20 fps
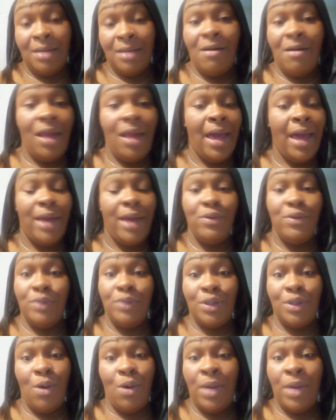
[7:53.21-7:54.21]
All I got to do
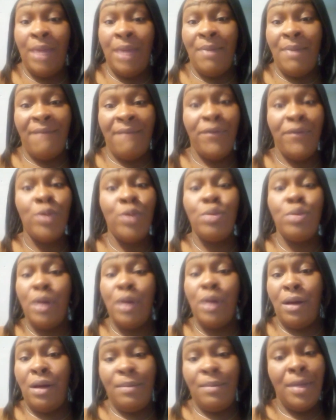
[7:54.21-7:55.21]
is go heat my food
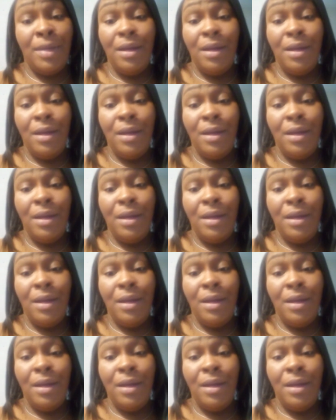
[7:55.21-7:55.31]
up,